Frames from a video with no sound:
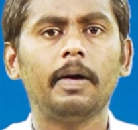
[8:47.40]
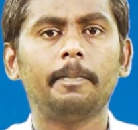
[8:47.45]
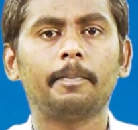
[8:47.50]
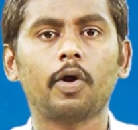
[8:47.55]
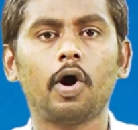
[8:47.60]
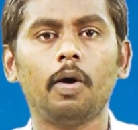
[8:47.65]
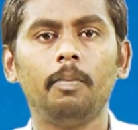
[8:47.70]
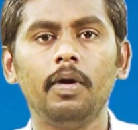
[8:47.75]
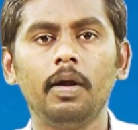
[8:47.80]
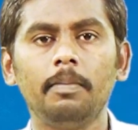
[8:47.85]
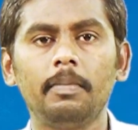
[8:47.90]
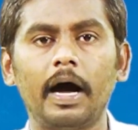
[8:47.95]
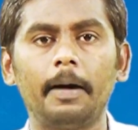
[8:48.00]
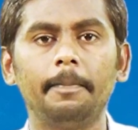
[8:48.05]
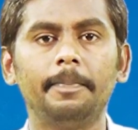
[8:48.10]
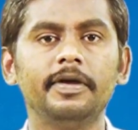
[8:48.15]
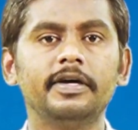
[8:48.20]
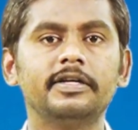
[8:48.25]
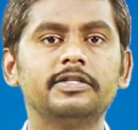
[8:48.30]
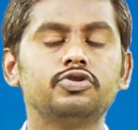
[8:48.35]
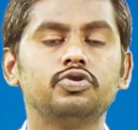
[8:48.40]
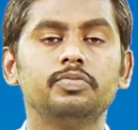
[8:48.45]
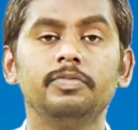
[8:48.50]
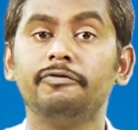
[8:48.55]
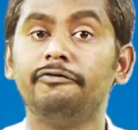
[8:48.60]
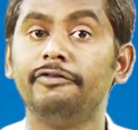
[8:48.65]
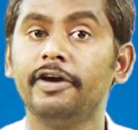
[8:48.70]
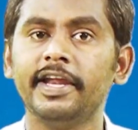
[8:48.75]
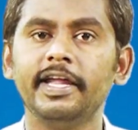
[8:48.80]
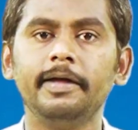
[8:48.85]
problem appears to be
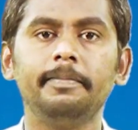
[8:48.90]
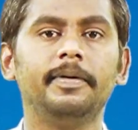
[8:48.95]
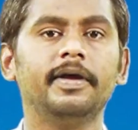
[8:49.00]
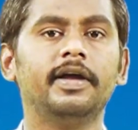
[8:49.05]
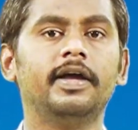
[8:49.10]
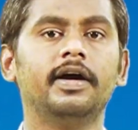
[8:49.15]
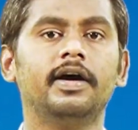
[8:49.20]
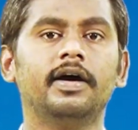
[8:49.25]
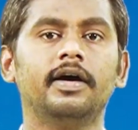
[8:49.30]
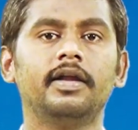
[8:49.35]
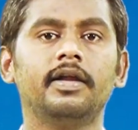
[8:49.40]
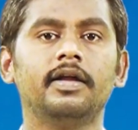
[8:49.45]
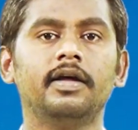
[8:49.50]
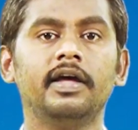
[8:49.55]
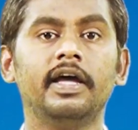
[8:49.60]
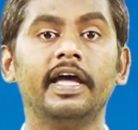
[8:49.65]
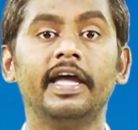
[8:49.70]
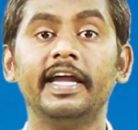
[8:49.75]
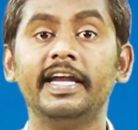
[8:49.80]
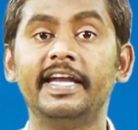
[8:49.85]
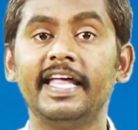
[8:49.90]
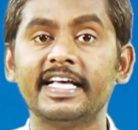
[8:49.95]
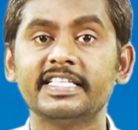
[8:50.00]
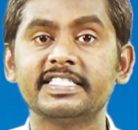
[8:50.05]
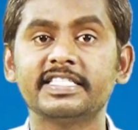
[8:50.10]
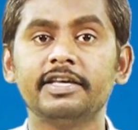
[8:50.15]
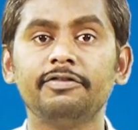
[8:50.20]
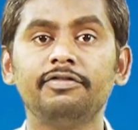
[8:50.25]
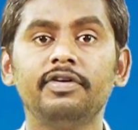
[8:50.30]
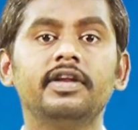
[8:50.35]
very bigger, it has
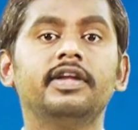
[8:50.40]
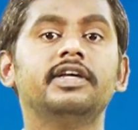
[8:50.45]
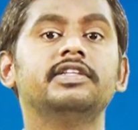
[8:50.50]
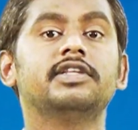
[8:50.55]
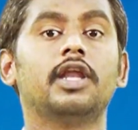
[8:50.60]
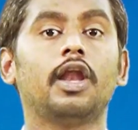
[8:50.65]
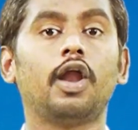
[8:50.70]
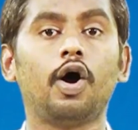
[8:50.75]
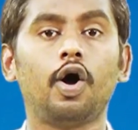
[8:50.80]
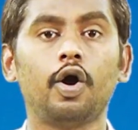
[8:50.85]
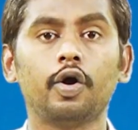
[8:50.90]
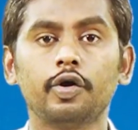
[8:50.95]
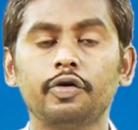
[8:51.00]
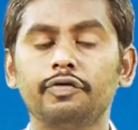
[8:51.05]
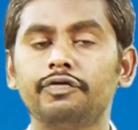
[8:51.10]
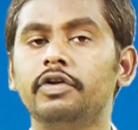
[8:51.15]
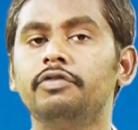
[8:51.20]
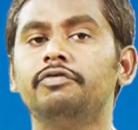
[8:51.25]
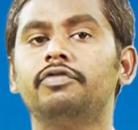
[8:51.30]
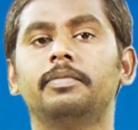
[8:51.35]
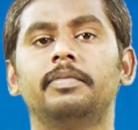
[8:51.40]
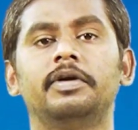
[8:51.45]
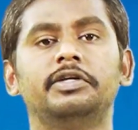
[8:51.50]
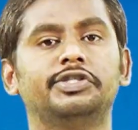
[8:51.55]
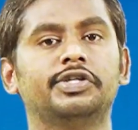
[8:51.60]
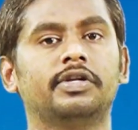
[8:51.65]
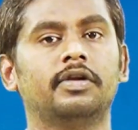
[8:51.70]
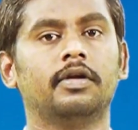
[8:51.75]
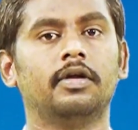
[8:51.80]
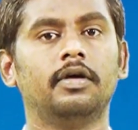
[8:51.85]
given us lot of
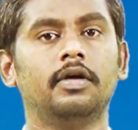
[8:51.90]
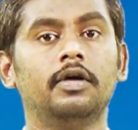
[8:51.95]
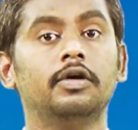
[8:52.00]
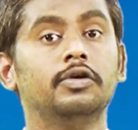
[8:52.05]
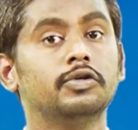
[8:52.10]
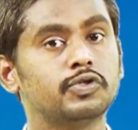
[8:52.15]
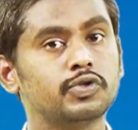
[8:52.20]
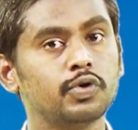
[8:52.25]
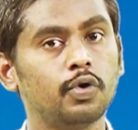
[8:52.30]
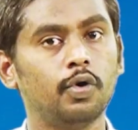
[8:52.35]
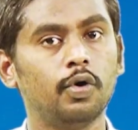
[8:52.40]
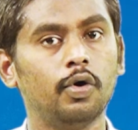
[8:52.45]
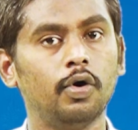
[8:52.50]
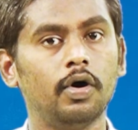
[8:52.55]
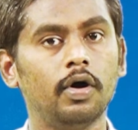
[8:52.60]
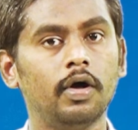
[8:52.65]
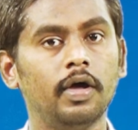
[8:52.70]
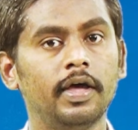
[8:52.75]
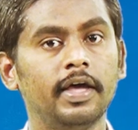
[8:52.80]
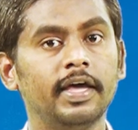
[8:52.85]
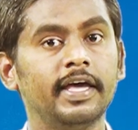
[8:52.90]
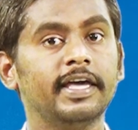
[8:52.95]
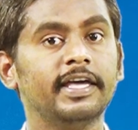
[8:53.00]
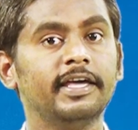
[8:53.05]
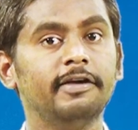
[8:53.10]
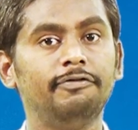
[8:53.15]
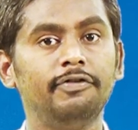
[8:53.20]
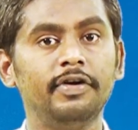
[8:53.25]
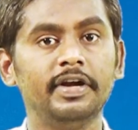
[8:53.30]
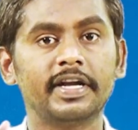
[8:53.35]
information. So,
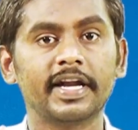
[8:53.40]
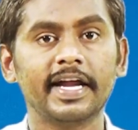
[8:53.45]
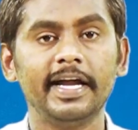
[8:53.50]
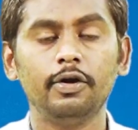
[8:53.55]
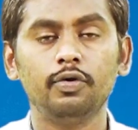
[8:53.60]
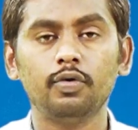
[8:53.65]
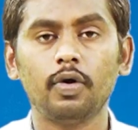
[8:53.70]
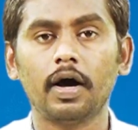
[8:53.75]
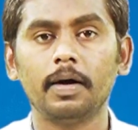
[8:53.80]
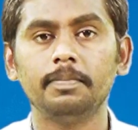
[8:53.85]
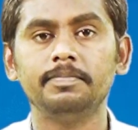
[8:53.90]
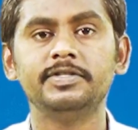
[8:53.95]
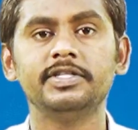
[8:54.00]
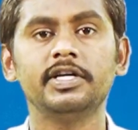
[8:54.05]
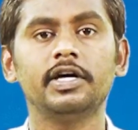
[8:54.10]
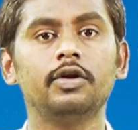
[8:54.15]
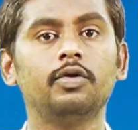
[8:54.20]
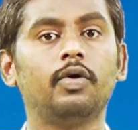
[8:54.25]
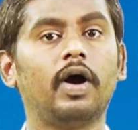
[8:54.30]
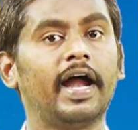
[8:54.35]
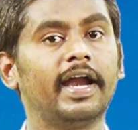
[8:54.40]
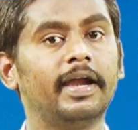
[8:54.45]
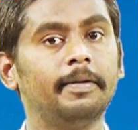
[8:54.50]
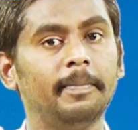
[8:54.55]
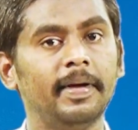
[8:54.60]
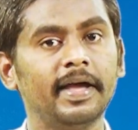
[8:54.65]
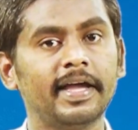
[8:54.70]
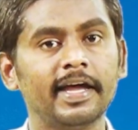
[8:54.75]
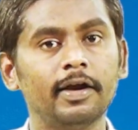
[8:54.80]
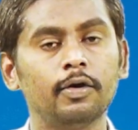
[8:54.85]
if we try to observe and
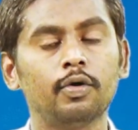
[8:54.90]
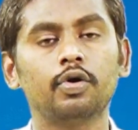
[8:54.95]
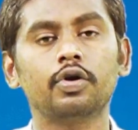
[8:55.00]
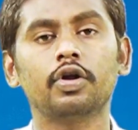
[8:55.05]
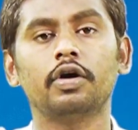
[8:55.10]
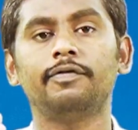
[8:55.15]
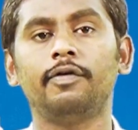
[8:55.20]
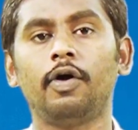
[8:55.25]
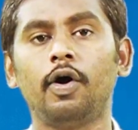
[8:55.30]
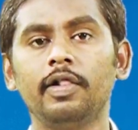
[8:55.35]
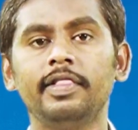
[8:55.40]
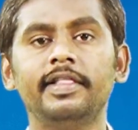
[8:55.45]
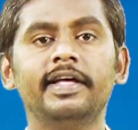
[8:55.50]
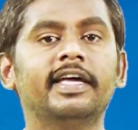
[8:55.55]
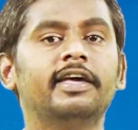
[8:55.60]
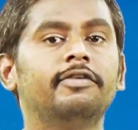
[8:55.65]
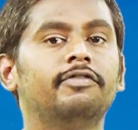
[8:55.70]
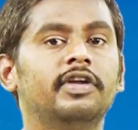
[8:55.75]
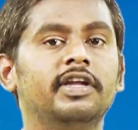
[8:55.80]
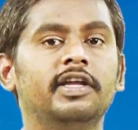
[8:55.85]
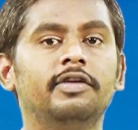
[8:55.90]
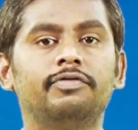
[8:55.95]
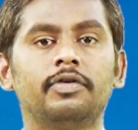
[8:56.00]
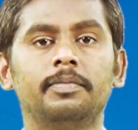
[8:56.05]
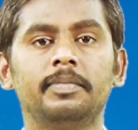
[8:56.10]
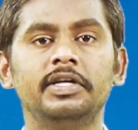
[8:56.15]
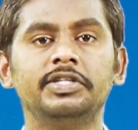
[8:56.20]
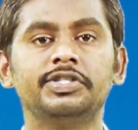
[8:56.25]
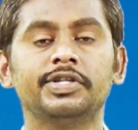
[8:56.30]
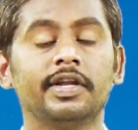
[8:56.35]
make a note of all the given
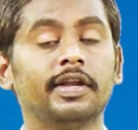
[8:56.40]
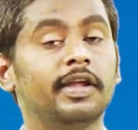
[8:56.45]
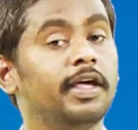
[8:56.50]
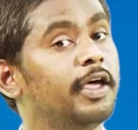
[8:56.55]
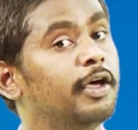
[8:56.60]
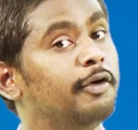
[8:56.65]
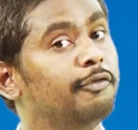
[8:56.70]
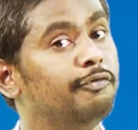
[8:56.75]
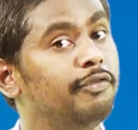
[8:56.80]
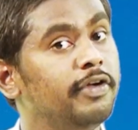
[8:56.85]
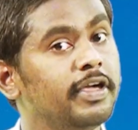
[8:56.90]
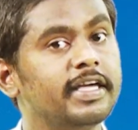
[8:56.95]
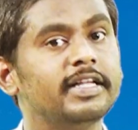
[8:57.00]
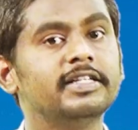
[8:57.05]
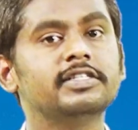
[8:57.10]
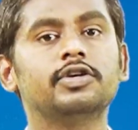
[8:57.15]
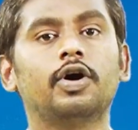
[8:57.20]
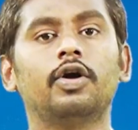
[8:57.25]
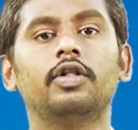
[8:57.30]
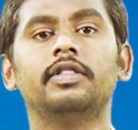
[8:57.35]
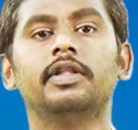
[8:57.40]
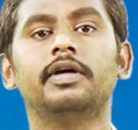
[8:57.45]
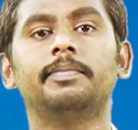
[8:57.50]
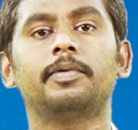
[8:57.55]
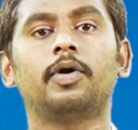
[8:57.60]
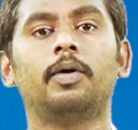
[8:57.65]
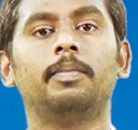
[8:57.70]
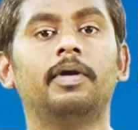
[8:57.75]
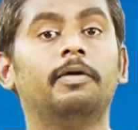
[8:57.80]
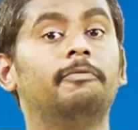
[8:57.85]
information, we can solve the
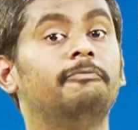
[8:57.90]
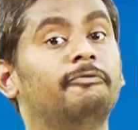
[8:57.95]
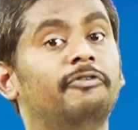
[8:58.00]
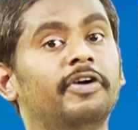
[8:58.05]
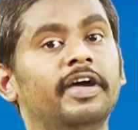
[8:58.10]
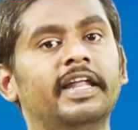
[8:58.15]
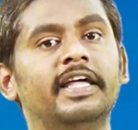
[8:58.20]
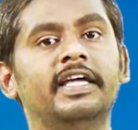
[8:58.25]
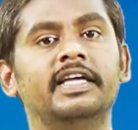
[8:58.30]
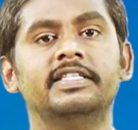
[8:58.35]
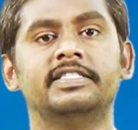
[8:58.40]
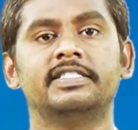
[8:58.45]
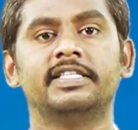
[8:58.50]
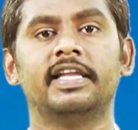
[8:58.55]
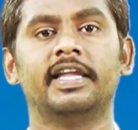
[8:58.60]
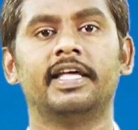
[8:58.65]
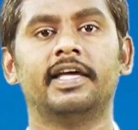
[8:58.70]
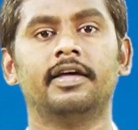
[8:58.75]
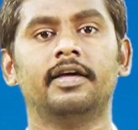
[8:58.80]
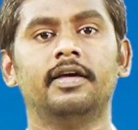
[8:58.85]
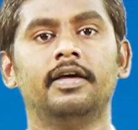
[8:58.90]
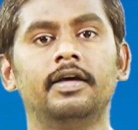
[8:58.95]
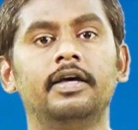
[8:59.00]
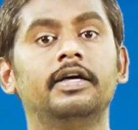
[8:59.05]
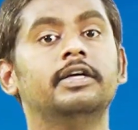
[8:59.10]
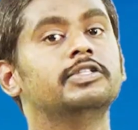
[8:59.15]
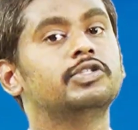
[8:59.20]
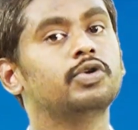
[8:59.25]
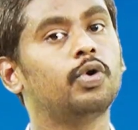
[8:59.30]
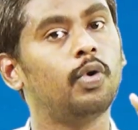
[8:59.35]
problem very easily.
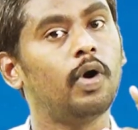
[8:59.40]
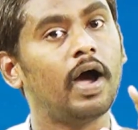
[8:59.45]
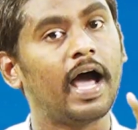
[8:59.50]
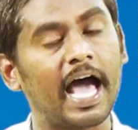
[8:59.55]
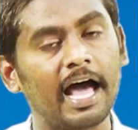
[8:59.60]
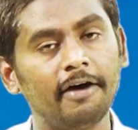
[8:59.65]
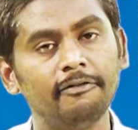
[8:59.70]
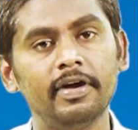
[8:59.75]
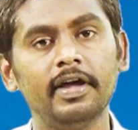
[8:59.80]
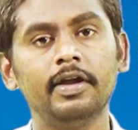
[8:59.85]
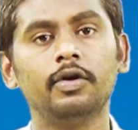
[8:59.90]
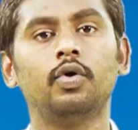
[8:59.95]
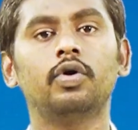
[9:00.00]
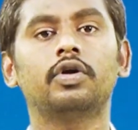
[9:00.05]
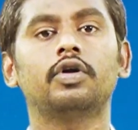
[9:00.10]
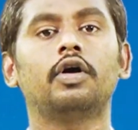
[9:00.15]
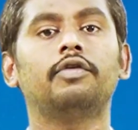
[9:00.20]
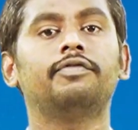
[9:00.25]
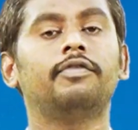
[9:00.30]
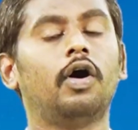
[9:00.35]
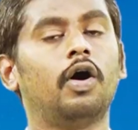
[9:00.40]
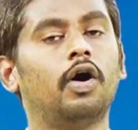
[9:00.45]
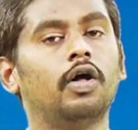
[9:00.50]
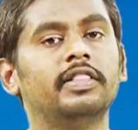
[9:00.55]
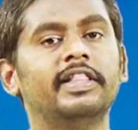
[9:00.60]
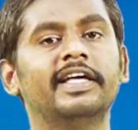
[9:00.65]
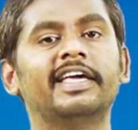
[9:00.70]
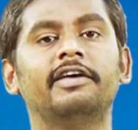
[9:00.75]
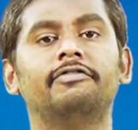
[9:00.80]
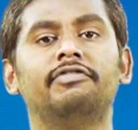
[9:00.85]
So, have a note of all
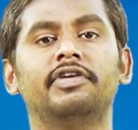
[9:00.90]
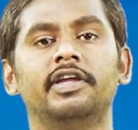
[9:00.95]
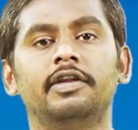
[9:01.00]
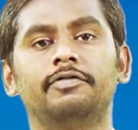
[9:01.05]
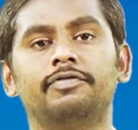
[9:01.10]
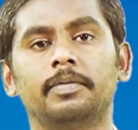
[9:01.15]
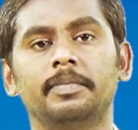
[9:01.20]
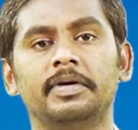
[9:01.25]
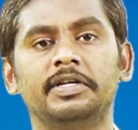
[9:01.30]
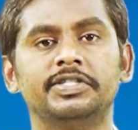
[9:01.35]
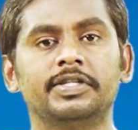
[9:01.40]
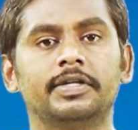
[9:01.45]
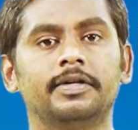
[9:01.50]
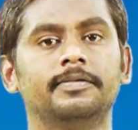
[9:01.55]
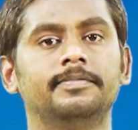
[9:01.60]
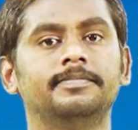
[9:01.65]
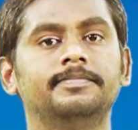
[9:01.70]
the given information.